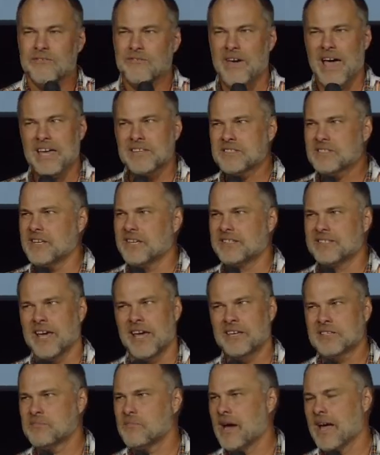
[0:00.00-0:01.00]
Fasting
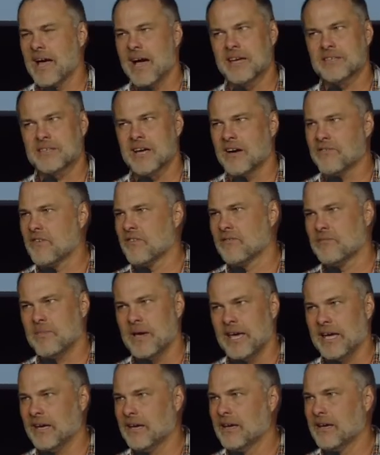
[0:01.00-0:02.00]
takes my eyes off of
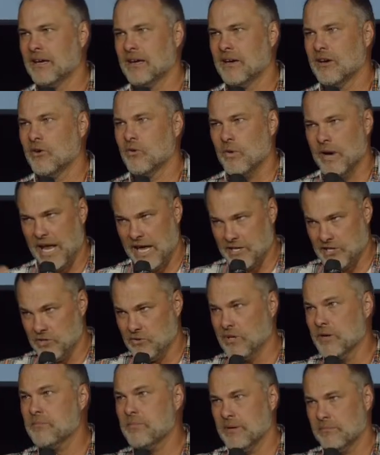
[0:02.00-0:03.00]
me when I
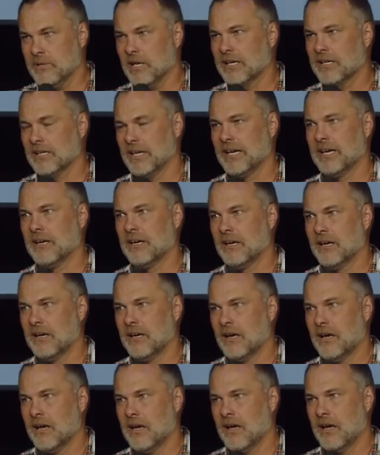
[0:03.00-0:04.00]
do it biblically,
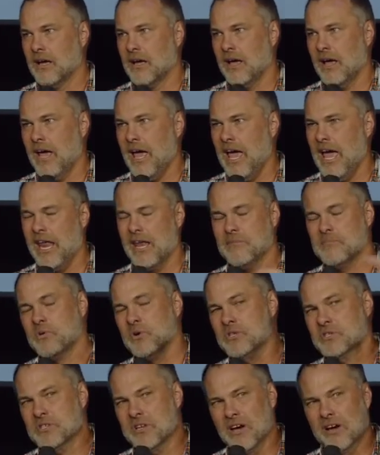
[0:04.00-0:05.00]
and
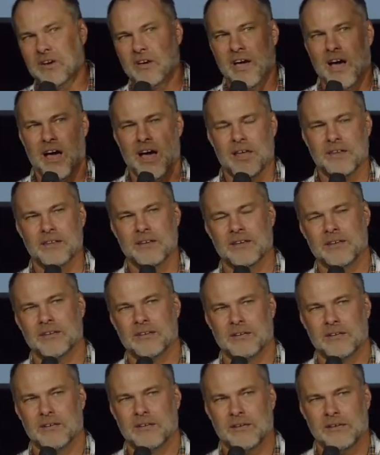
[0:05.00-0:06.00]
it puts it on God.
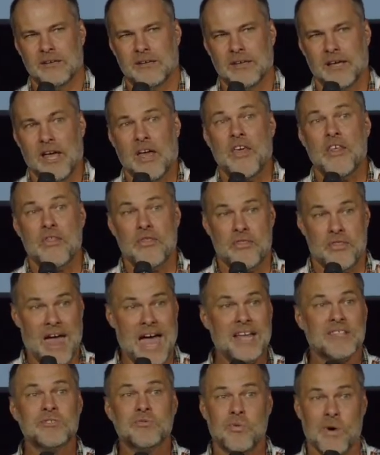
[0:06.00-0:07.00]

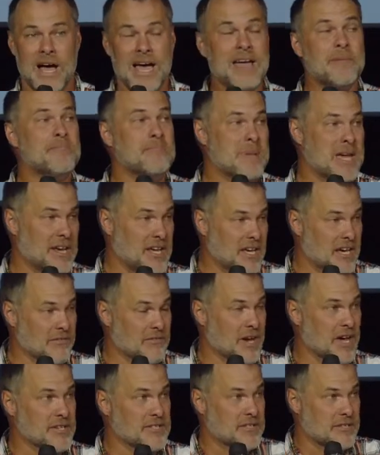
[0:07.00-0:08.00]
That's why many
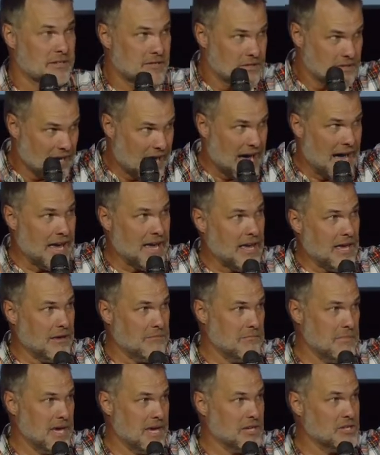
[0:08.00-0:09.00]
of us,
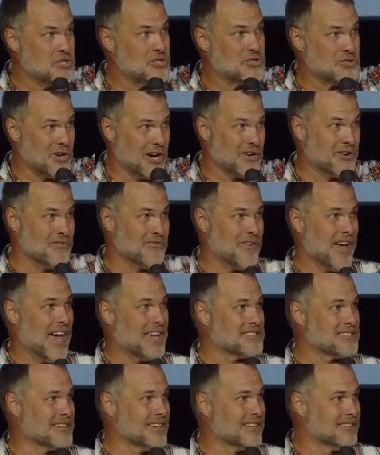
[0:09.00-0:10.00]
i.e. me, struggle
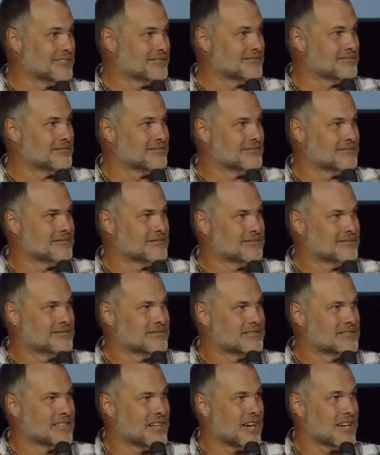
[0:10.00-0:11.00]
fasting.
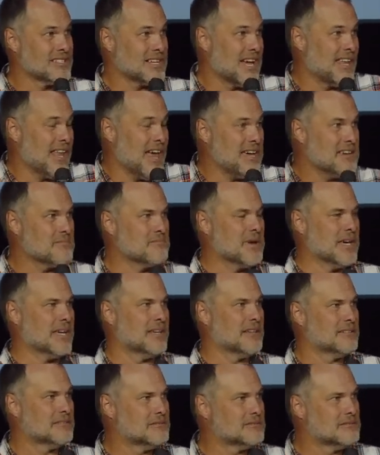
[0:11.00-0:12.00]
Because I like
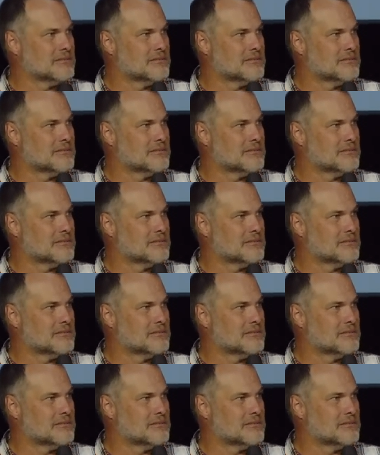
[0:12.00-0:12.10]
me.